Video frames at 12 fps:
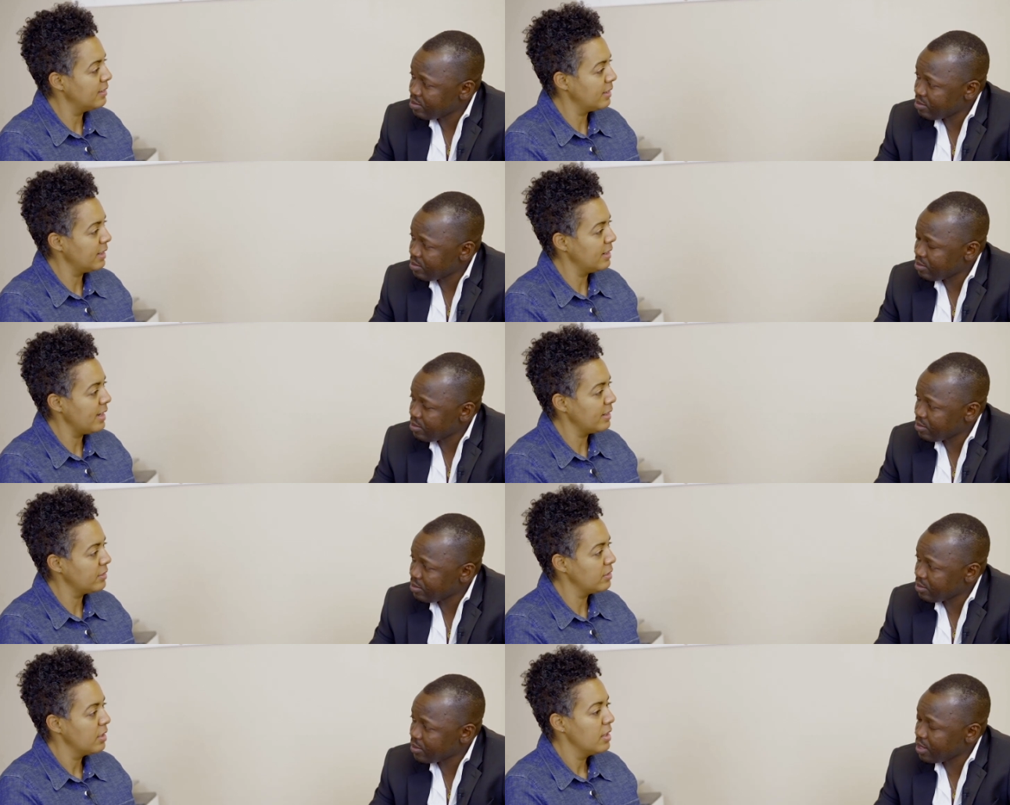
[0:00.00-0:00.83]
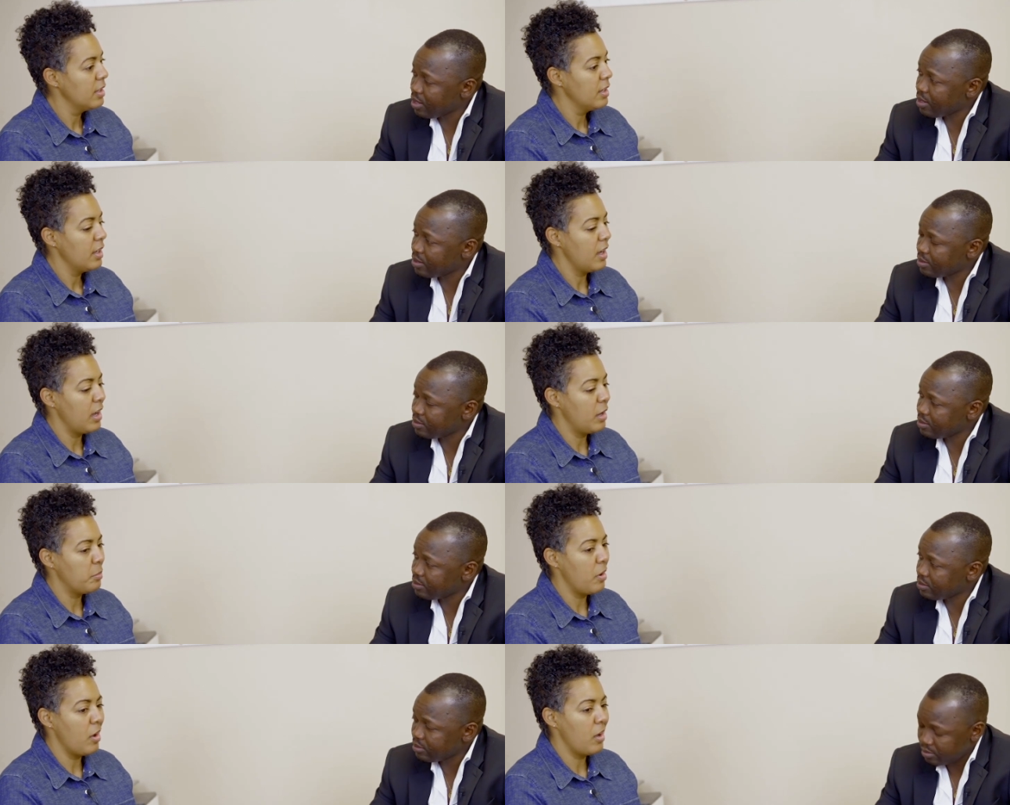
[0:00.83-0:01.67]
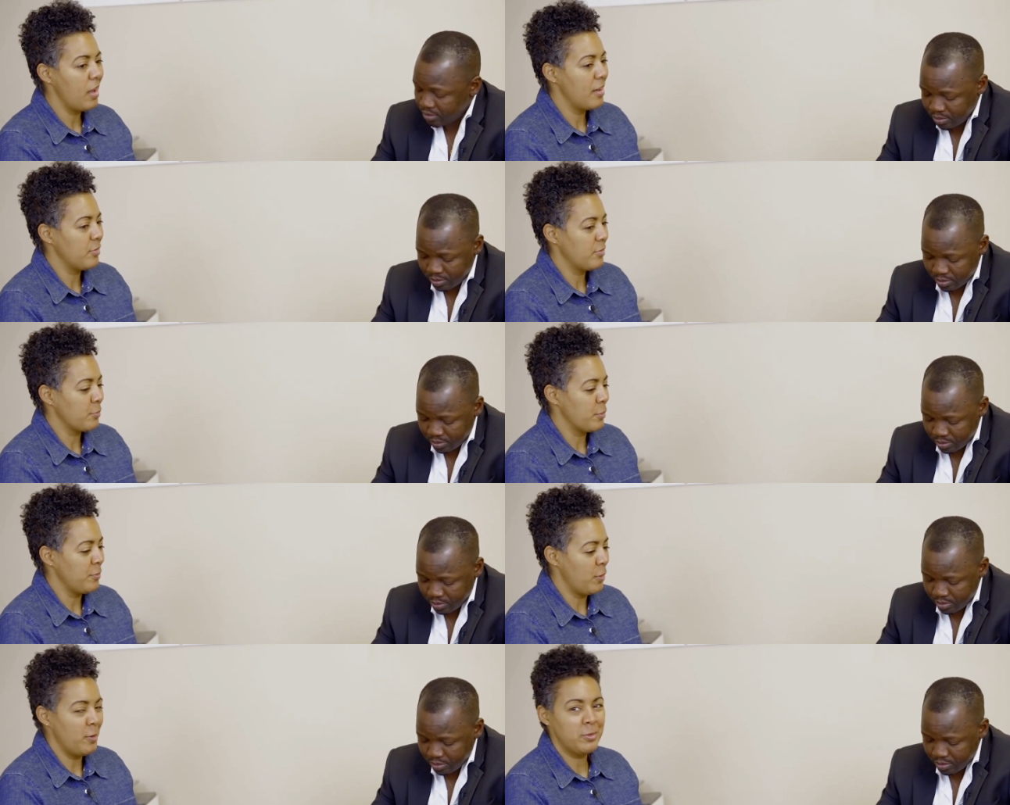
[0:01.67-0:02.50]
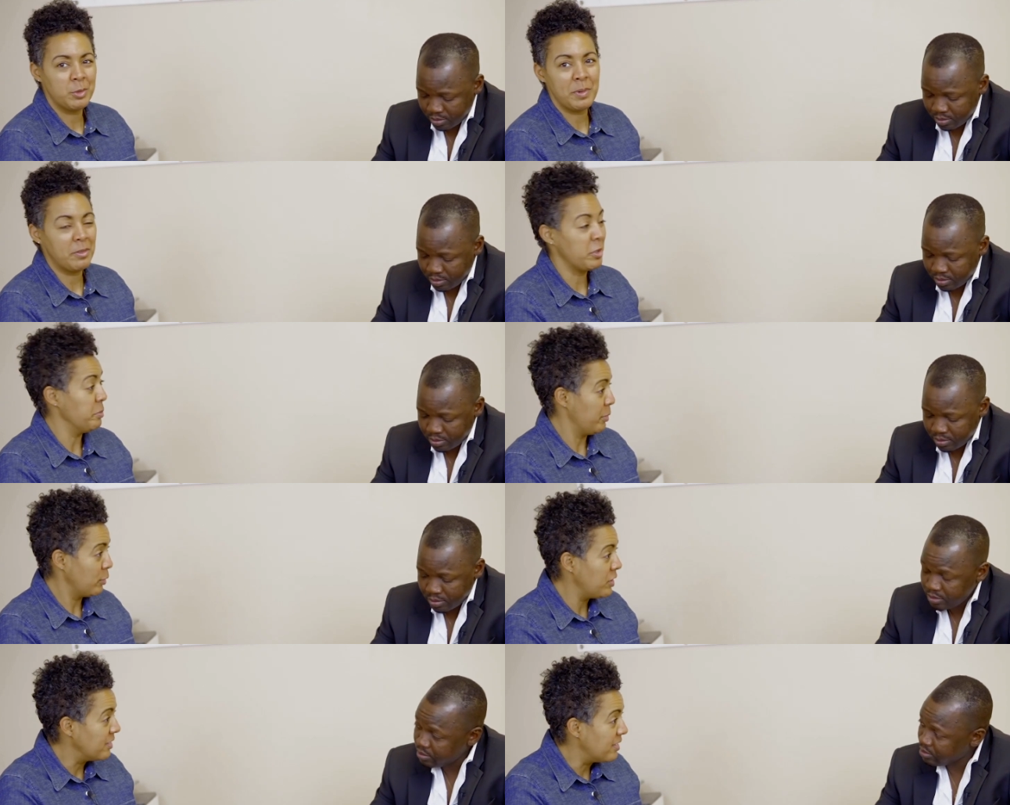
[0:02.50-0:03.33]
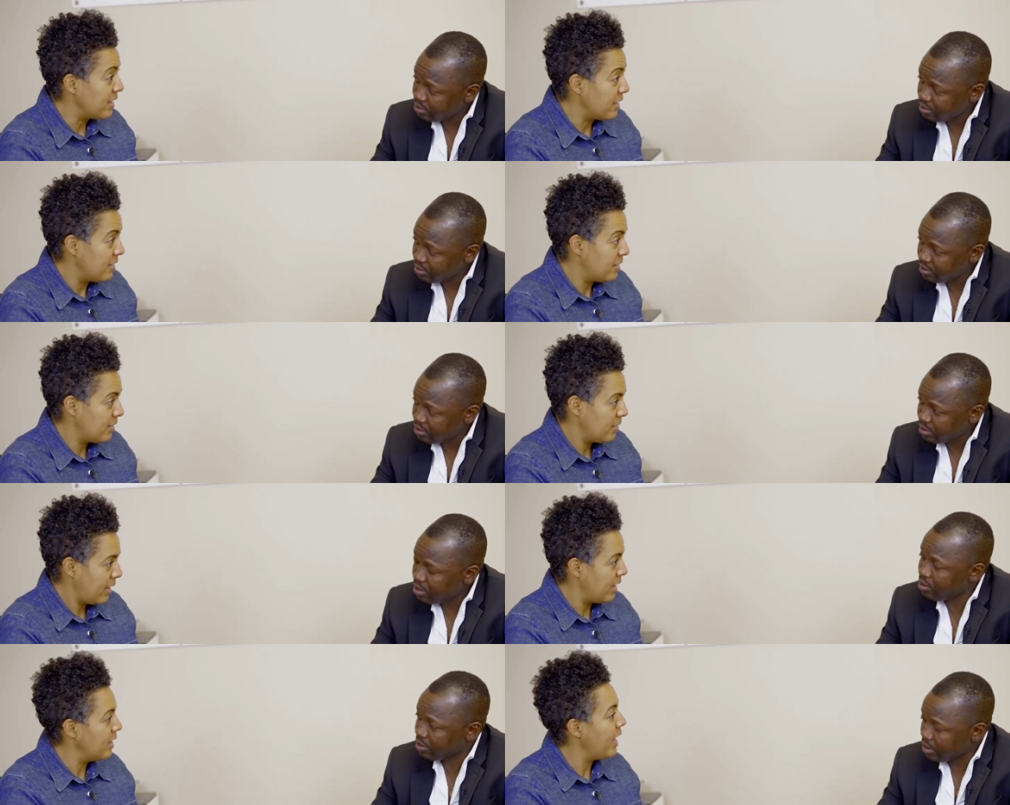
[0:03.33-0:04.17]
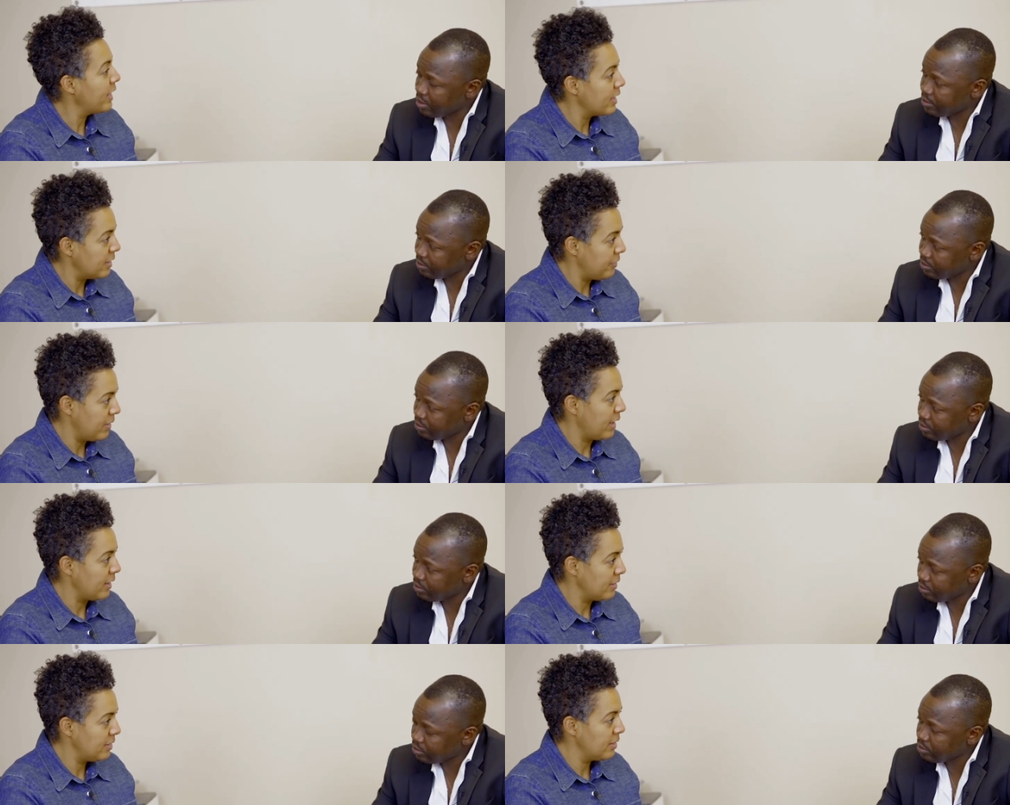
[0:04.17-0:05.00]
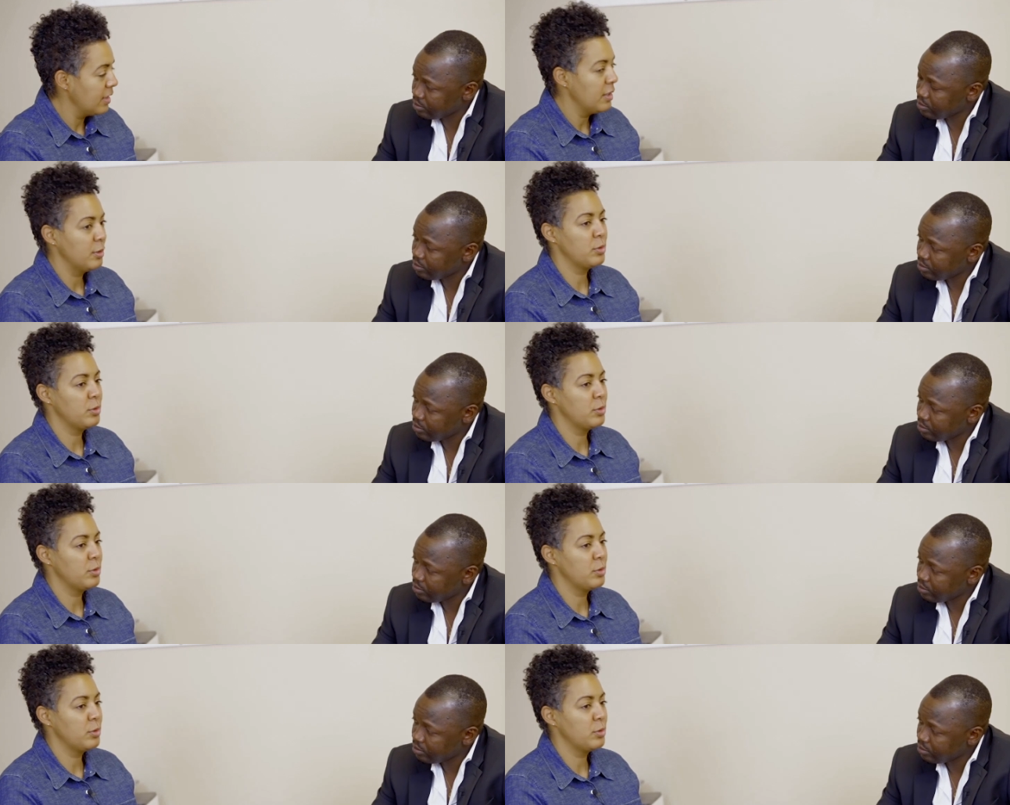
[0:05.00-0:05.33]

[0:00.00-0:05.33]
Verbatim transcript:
Speaker 1: to connect um, have revolved around emergencies and negative things.